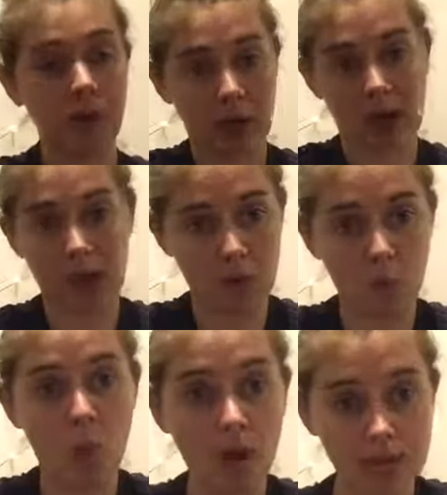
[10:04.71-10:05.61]
when I
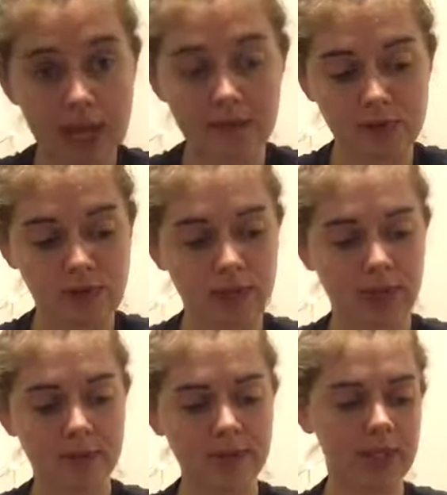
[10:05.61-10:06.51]
was having
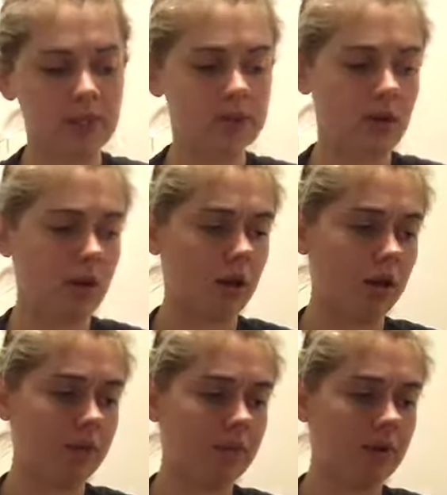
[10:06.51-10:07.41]
relapses,
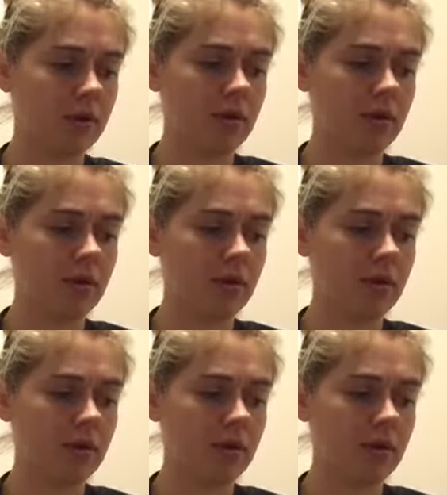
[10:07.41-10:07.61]
um,